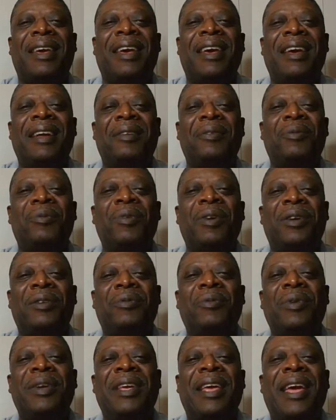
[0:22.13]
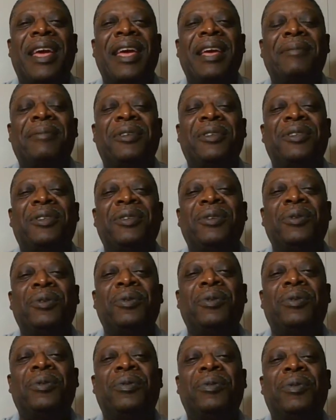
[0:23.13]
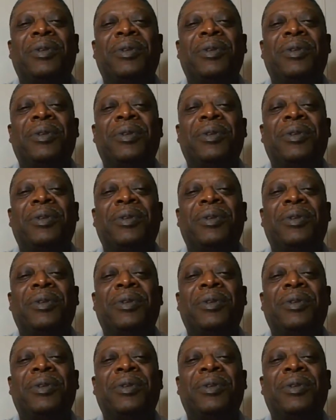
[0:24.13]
And what we aim to do